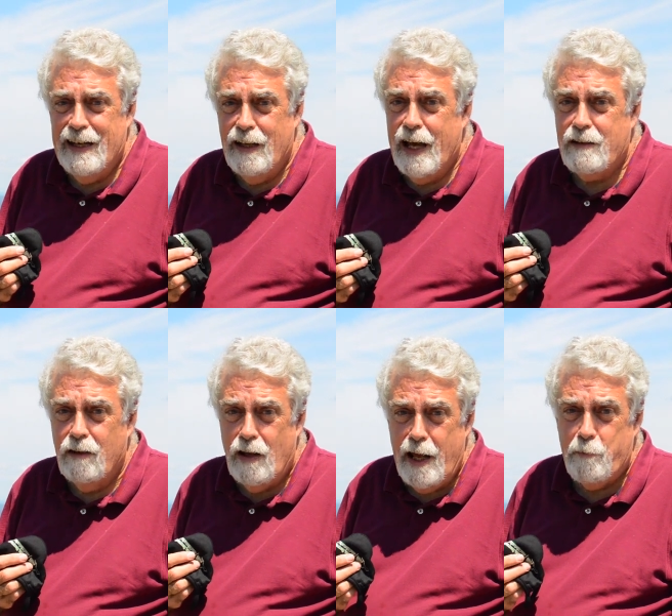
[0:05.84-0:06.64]
and like a
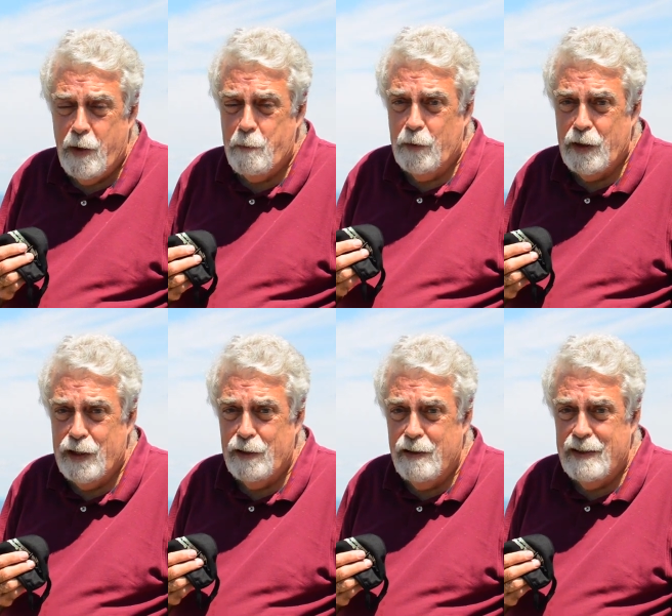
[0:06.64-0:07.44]
lot of people
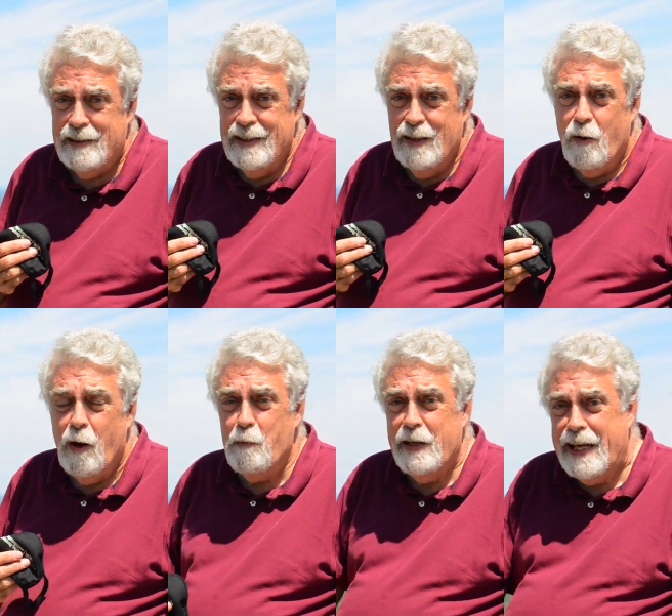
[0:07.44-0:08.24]
here in
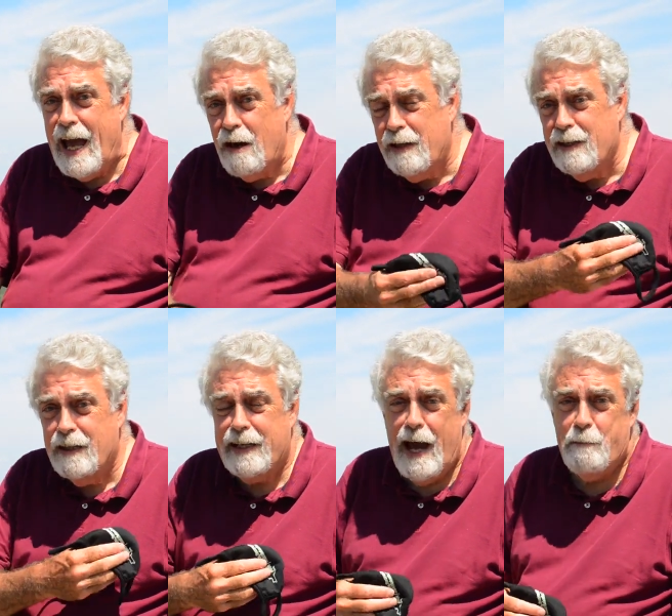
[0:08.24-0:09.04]
Albany County in
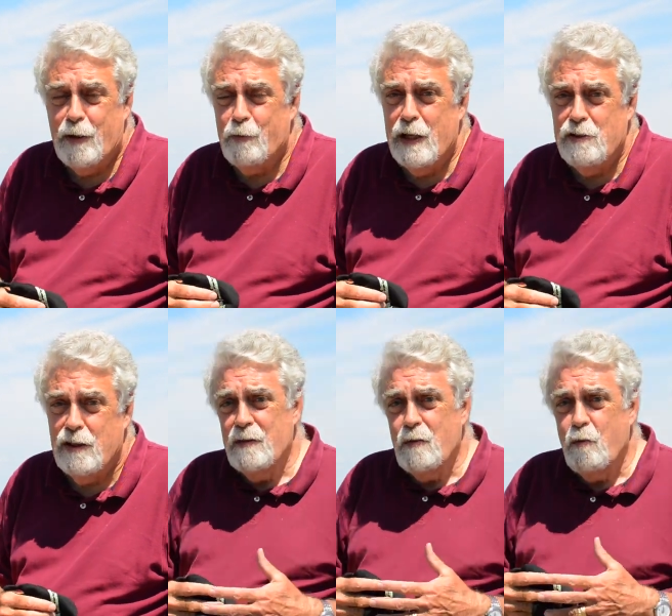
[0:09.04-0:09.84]
the Capital
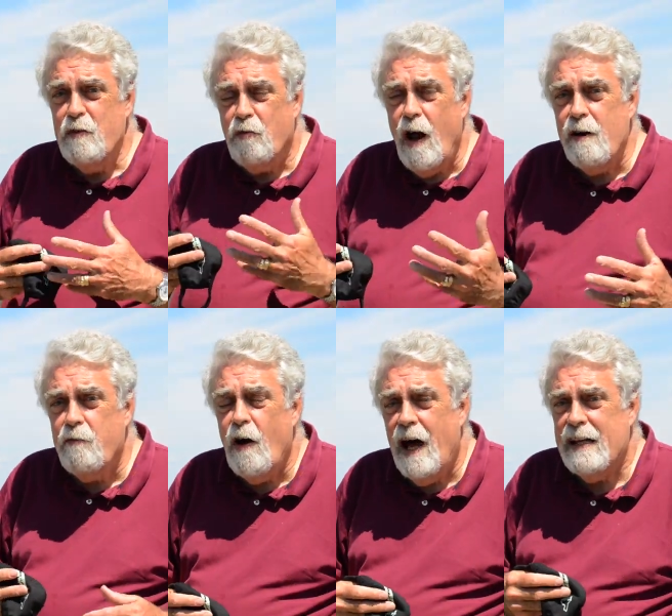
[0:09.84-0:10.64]
Region, we try to
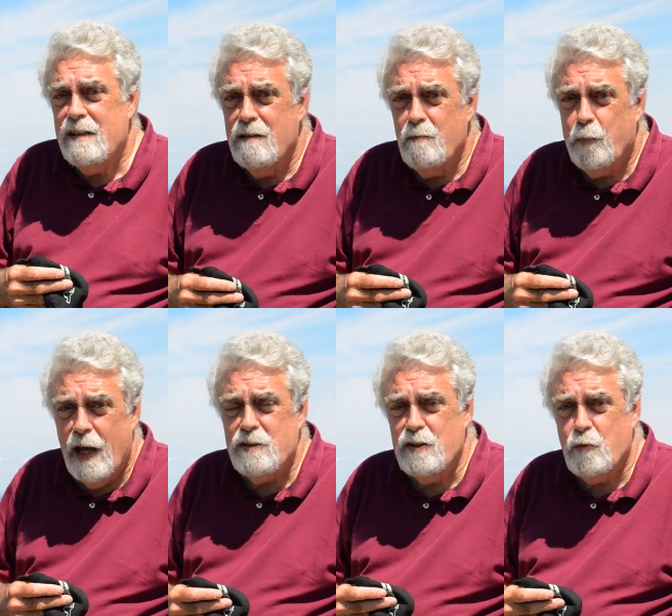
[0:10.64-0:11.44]
find
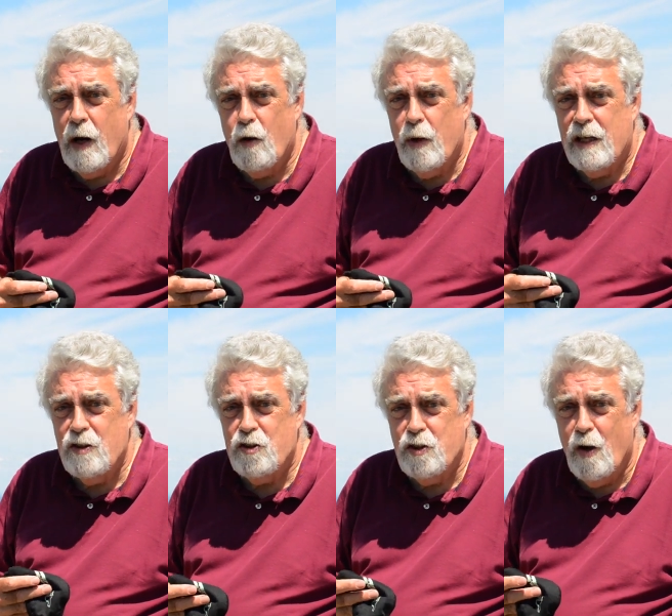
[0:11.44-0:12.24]
places where we
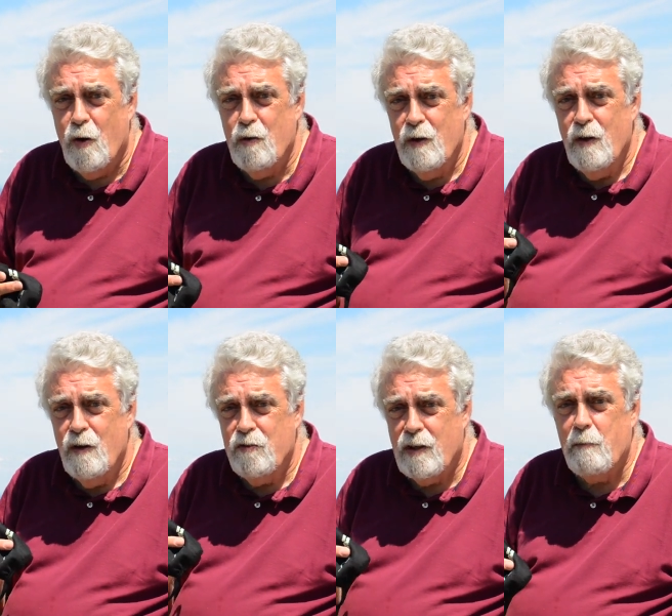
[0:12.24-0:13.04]
can show
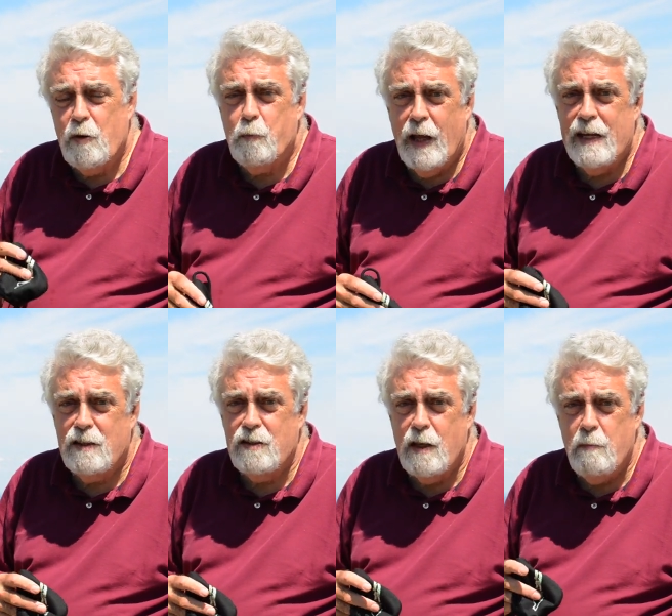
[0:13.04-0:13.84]
some of the
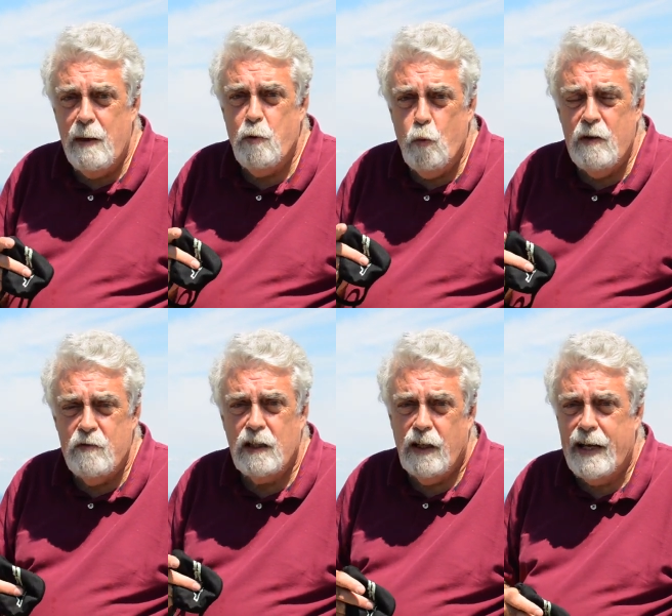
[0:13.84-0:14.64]
places that maybe we've
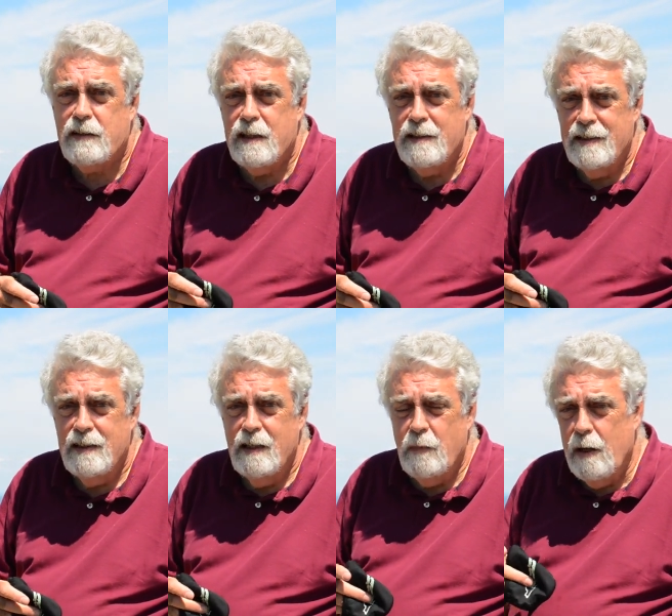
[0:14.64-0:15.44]
neglected.
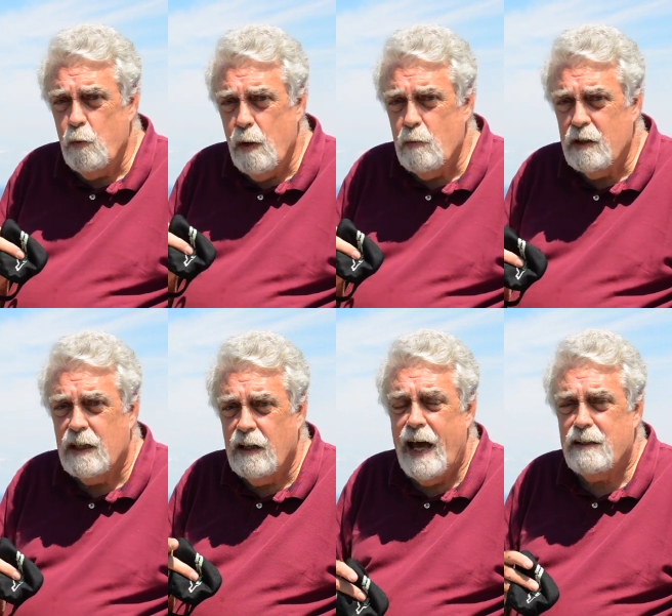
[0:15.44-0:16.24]
Maybe we were
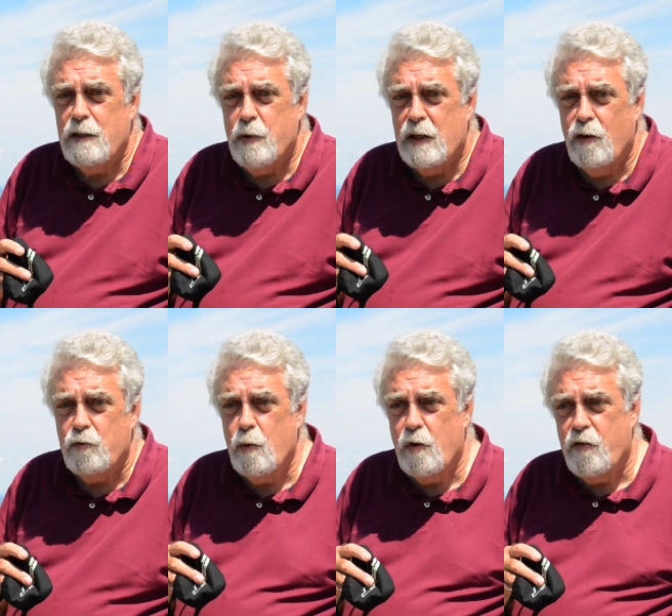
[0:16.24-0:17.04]
neglected
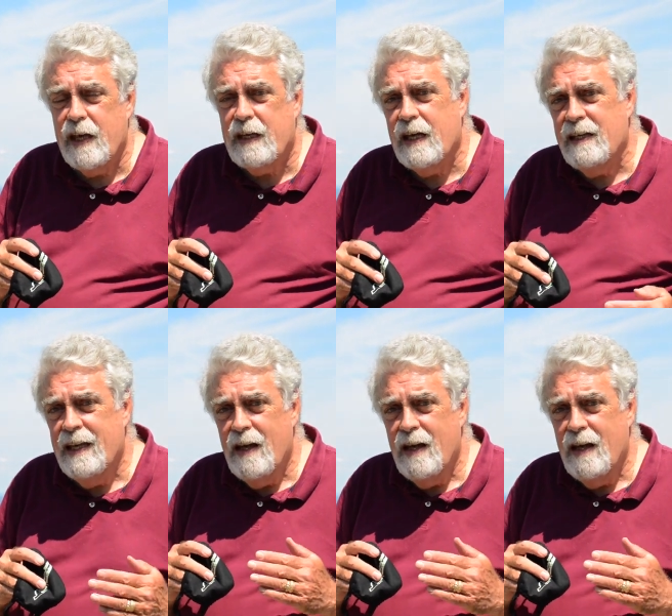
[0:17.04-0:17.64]
because we were thinking